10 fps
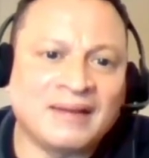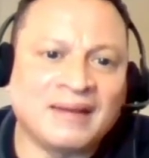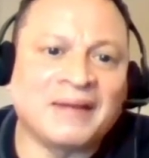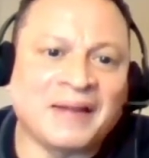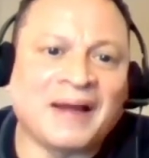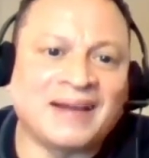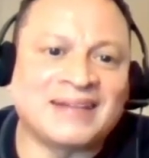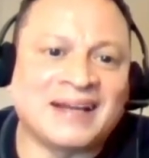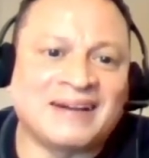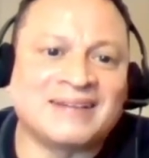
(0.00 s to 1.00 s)
Yeah, I
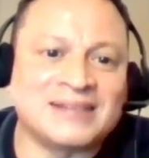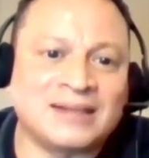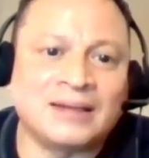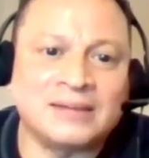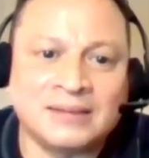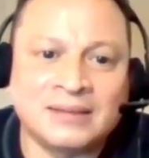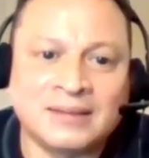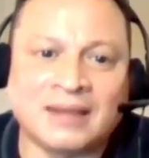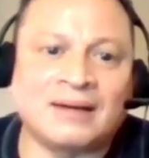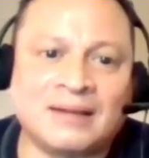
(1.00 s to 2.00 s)
like that on the stairs
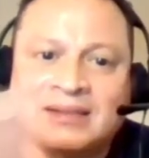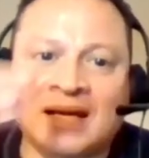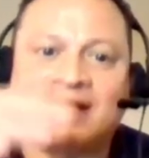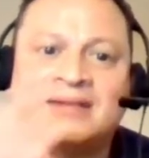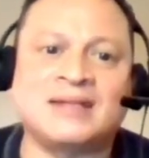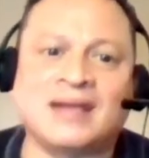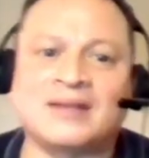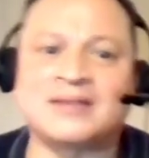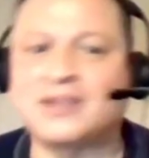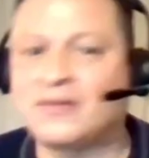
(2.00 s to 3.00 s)
and uh, and standing yeah.
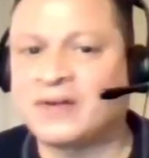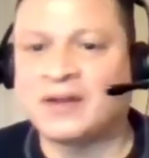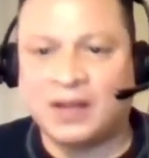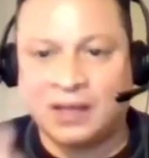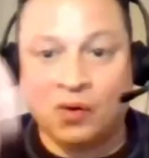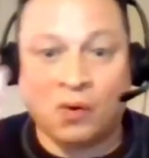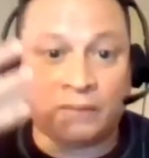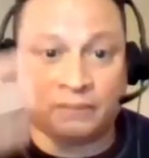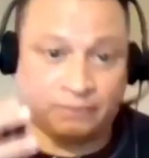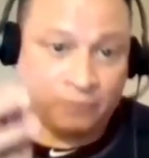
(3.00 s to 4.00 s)
together and stuff, and and then
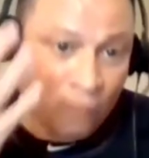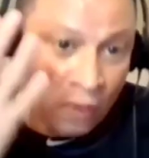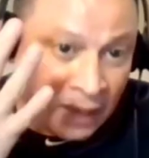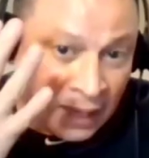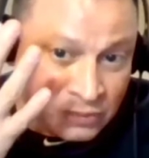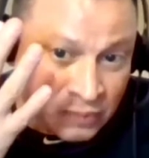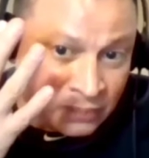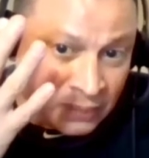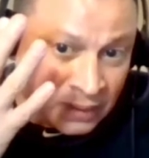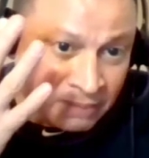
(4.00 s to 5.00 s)
all four guys
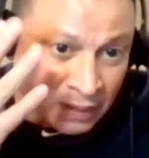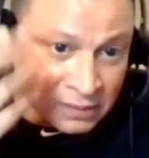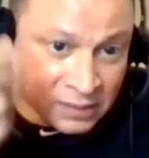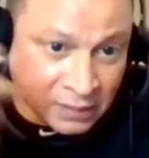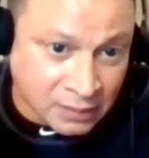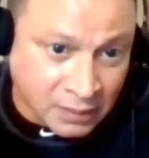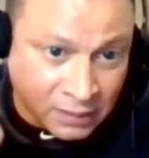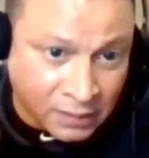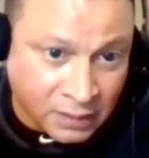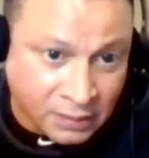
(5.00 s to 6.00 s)
with with the belts at the at
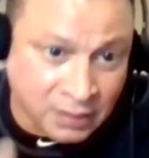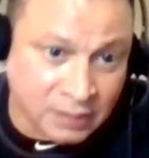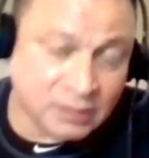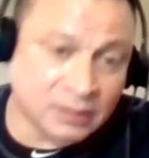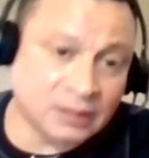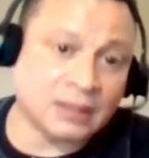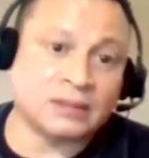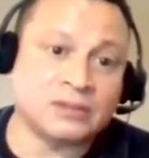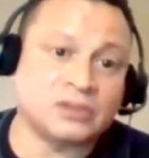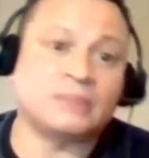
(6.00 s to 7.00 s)
the at at, at, at
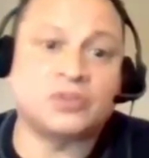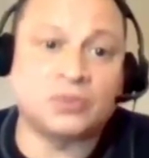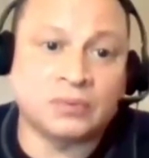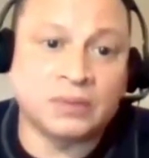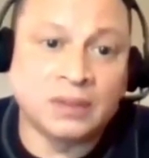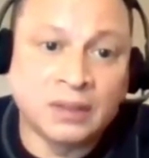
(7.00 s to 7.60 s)
the gym too.